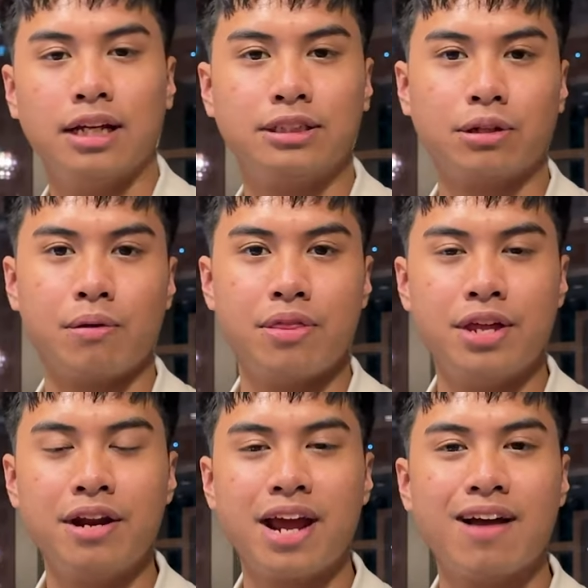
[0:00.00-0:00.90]
And so
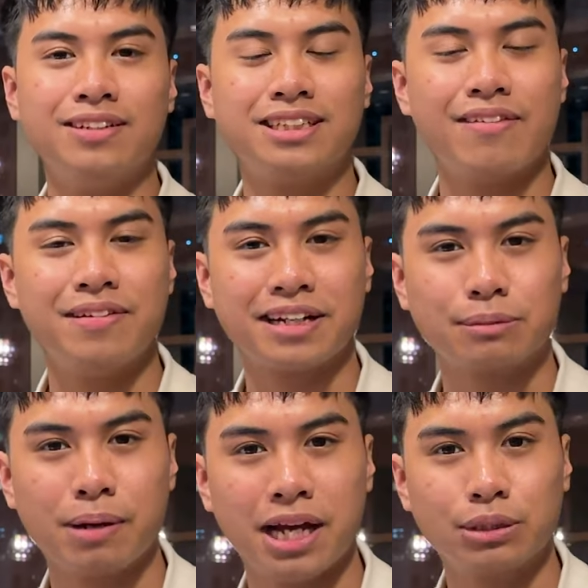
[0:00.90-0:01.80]
there you have it, savvy
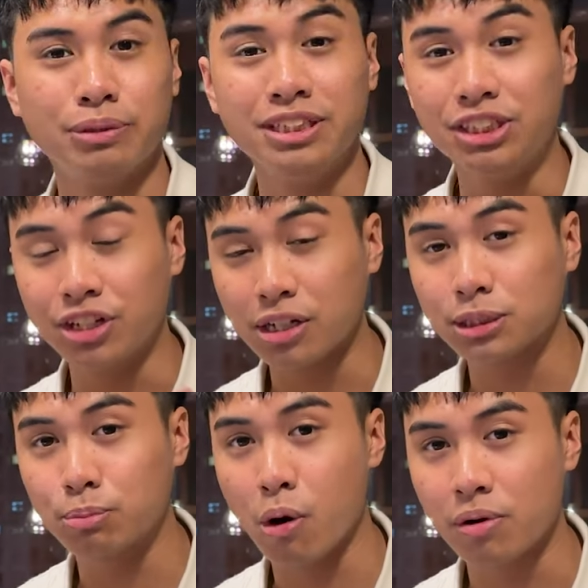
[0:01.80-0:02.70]
expats. We
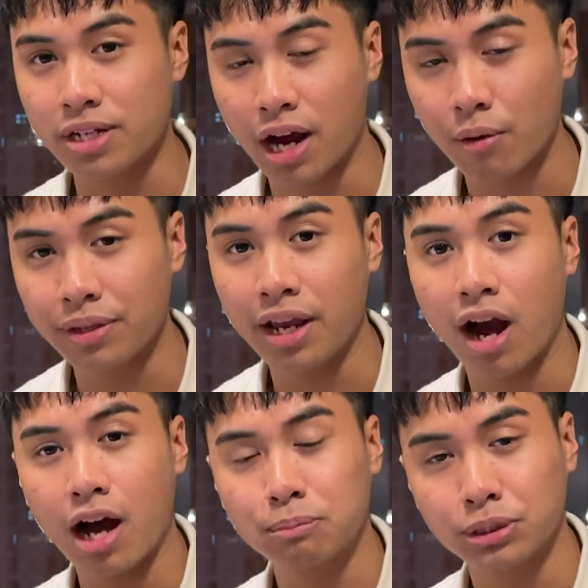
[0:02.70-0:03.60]
just broke down the
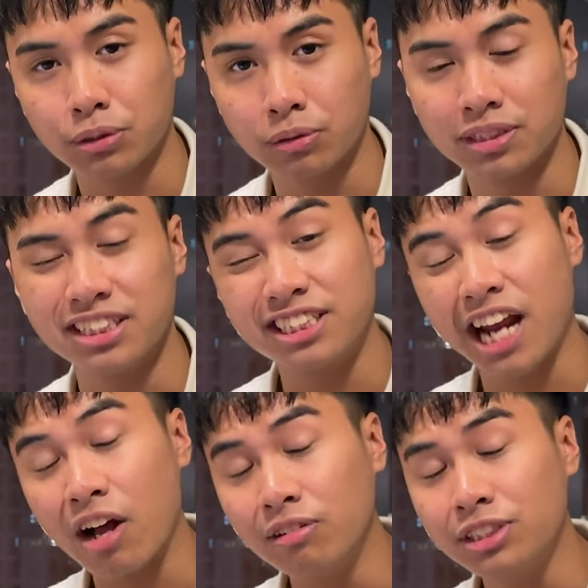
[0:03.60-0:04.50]
obstacles and
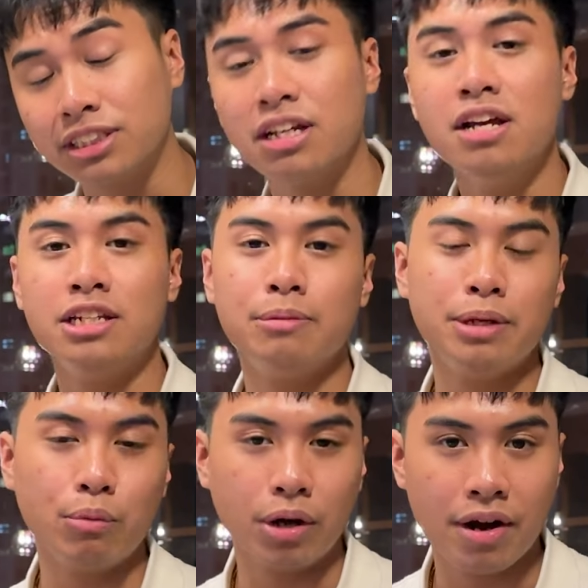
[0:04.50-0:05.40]
challenges to
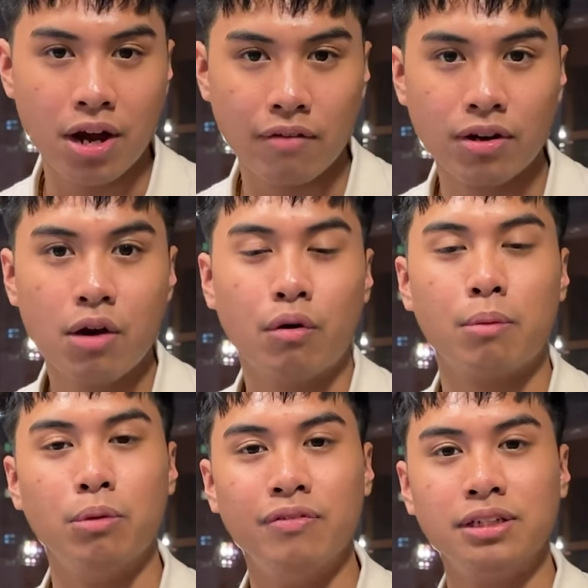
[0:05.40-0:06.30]
be wary of
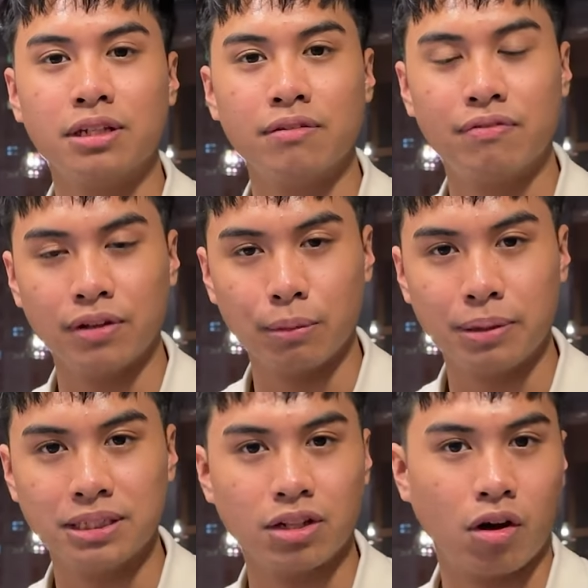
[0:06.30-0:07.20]
when moving to the
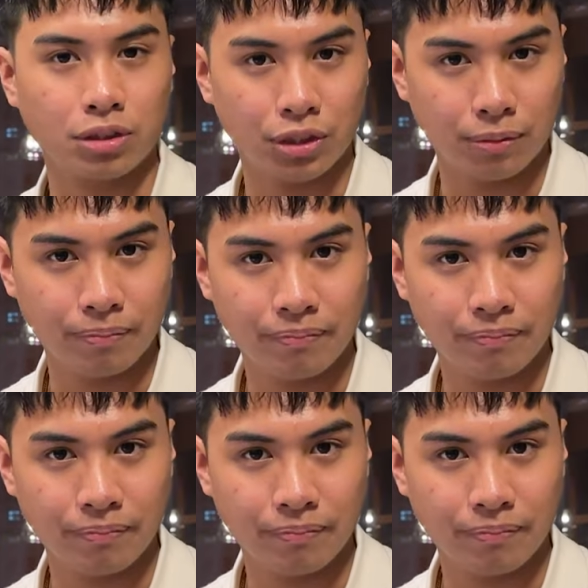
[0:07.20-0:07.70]
Philippines long term.